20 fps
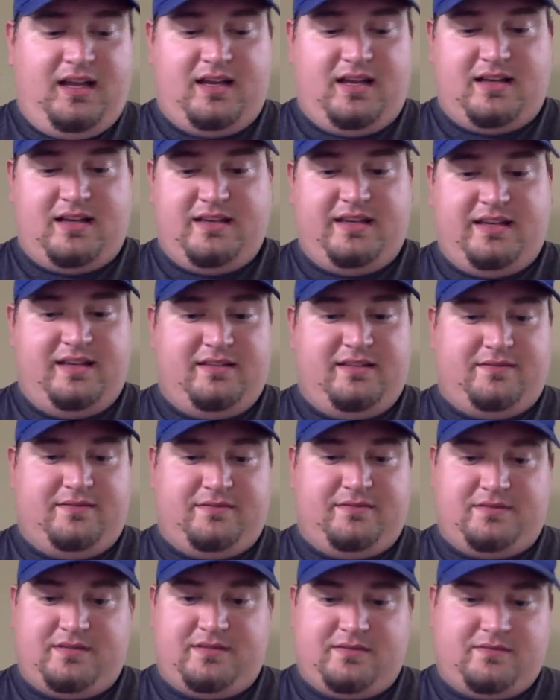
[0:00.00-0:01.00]
Again,
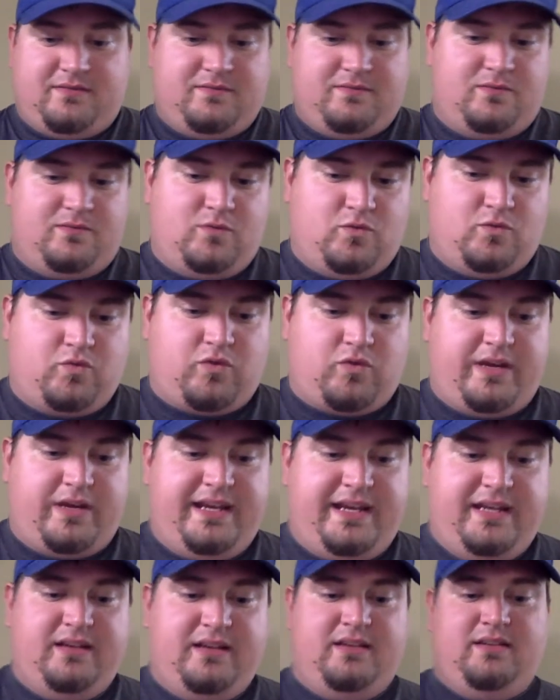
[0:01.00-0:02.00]

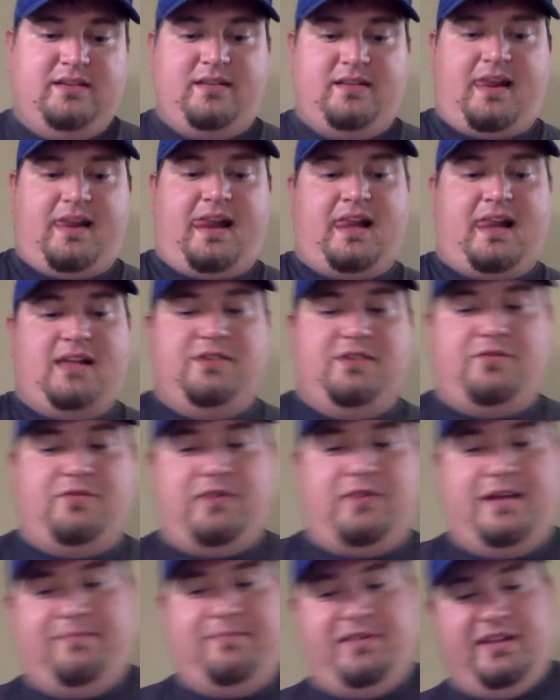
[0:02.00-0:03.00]
great,
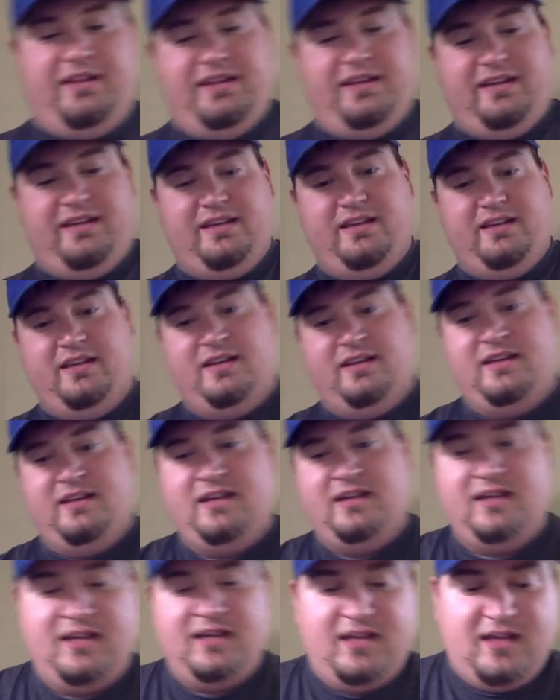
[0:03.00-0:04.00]
great play.
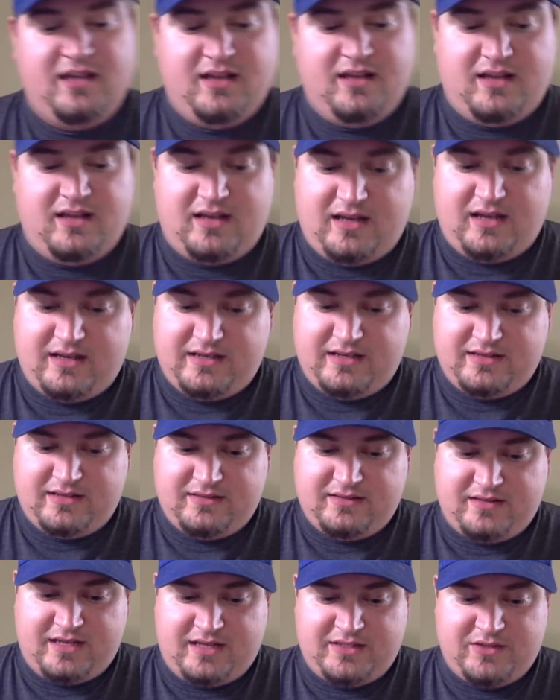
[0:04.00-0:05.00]
I
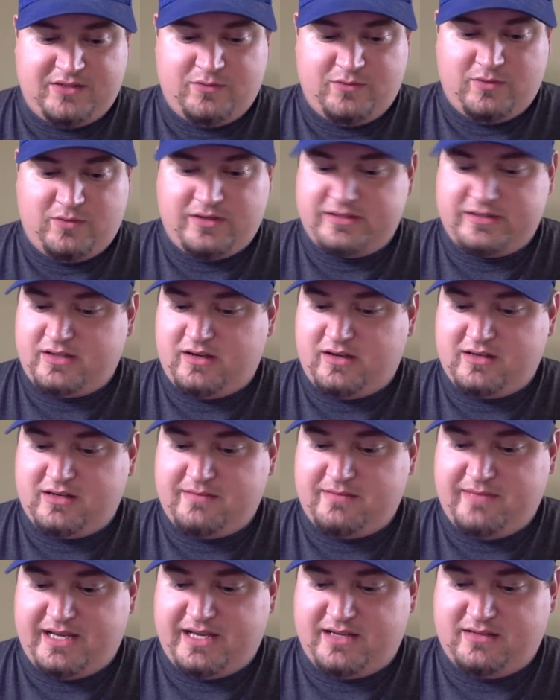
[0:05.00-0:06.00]
do want to talk
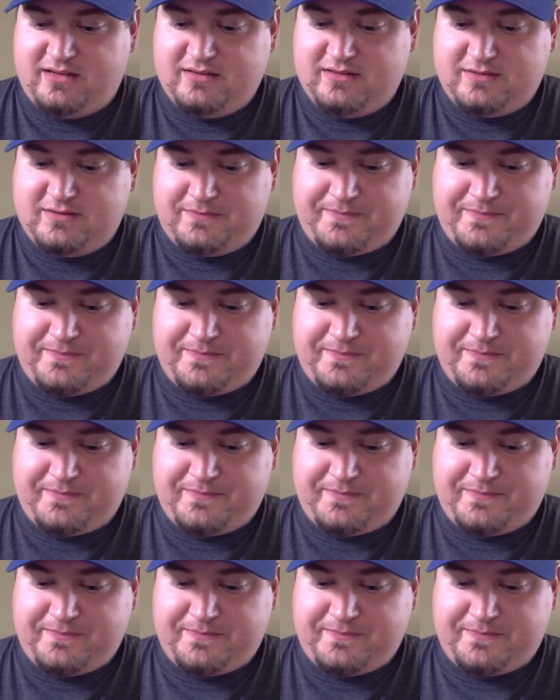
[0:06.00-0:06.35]
about,